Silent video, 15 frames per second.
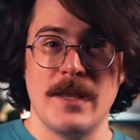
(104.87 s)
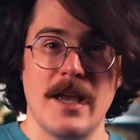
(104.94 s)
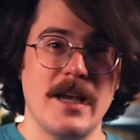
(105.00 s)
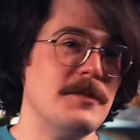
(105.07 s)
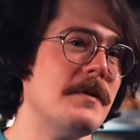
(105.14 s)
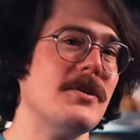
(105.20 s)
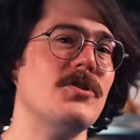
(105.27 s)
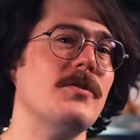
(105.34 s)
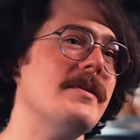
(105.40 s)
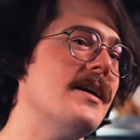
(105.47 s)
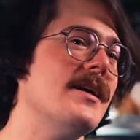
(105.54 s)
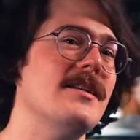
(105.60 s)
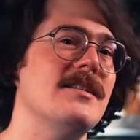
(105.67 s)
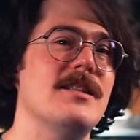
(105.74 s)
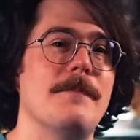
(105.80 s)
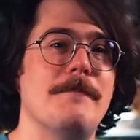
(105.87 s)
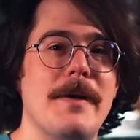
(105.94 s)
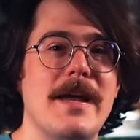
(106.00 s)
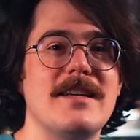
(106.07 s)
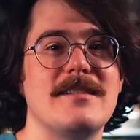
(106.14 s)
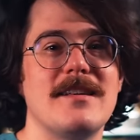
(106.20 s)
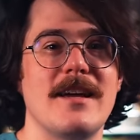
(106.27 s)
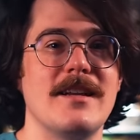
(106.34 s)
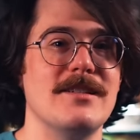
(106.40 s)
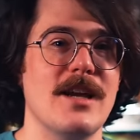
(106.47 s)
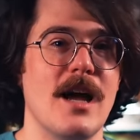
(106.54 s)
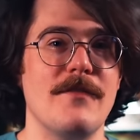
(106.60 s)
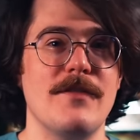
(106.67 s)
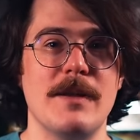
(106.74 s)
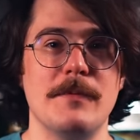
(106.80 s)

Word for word: especially because the baseline Java